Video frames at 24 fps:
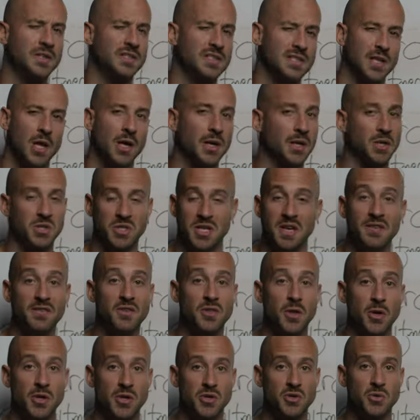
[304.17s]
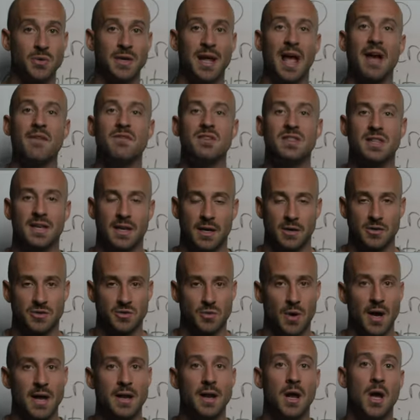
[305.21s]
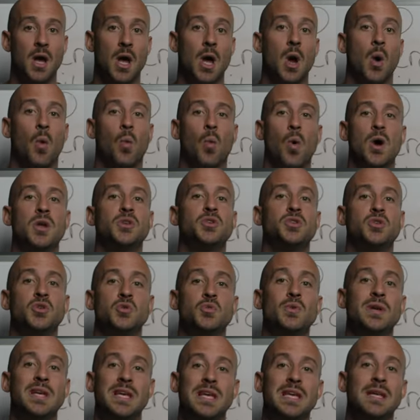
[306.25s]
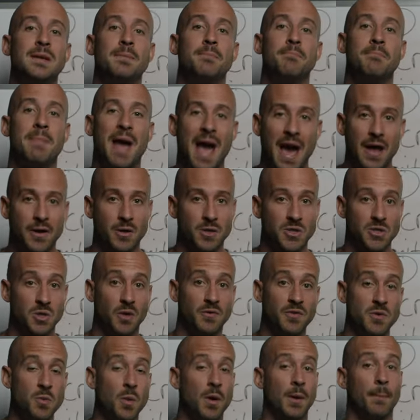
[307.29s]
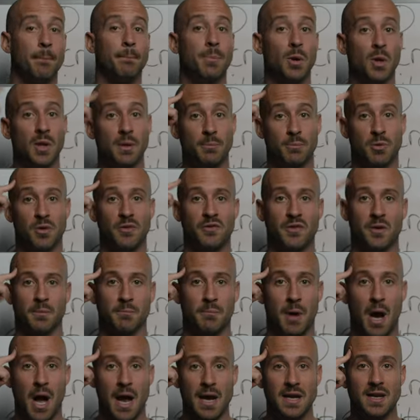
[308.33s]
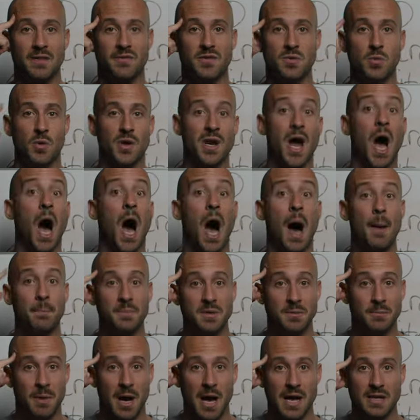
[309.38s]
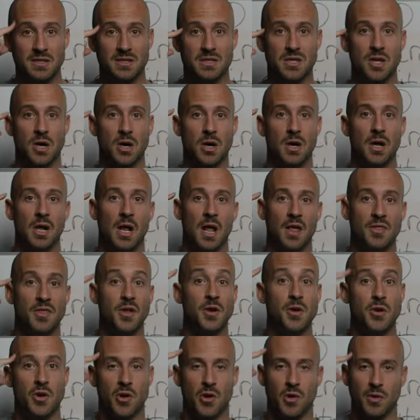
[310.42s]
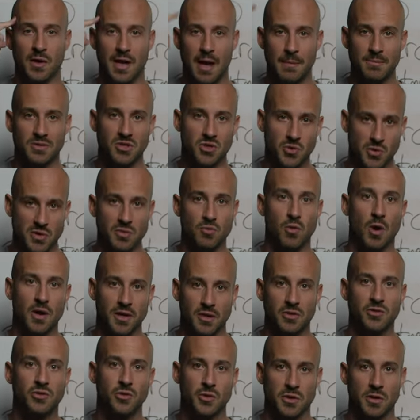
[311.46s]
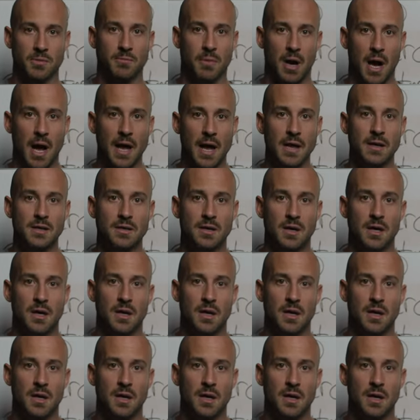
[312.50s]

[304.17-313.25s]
and sluggish, even though you're doing everything else right. What you eat matters. So if you want to bulletproof your mind, if you want to optimize the, the neurochemistry running through your mind,